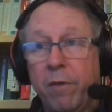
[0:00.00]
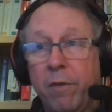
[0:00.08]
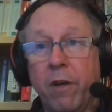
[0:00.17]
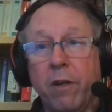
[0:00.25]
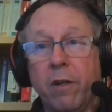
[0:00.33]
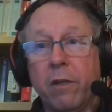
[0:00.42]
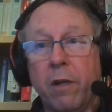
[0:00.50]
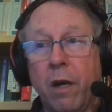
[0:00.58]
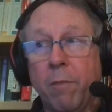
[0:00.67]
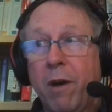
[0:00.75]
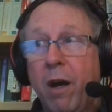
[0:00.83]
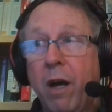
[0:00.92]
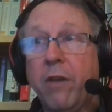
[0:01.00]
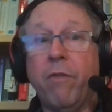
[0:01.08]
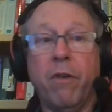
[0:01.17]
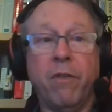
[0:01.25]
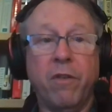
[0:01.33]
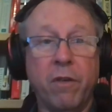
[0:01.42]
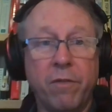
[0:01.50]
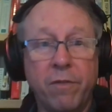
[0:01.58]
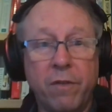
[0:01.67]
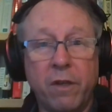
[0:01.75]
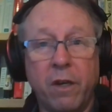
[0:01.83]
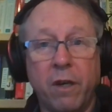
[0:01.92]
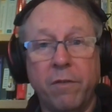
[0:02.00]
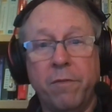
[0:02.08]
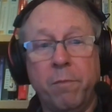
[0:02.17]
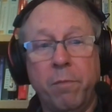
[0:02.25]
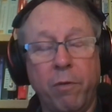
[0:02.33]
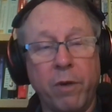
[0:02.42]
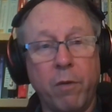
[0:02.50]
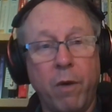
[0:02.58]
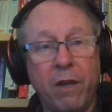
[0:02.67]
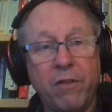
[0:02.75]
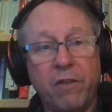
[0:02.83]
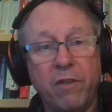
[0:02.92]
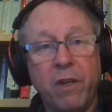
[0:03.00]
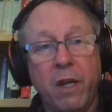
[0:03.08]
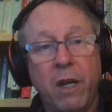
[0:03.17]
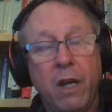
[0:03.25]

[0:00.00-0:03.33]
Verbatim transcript: We've done um, hundreds of, of pull requests.